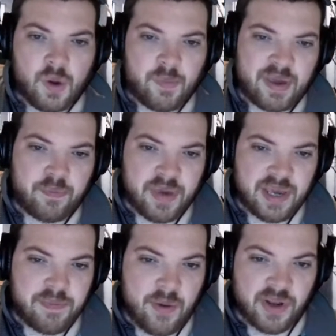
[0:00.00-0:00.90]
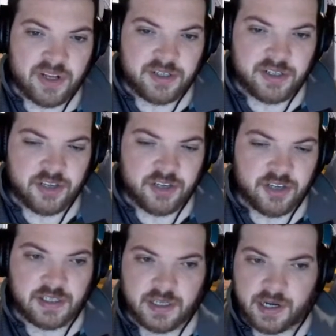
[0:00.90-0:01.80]
Well, Big Pat went to Juventus,
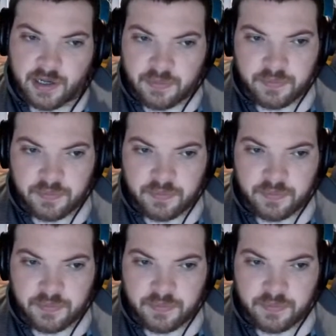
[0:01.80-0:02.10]
didn't he?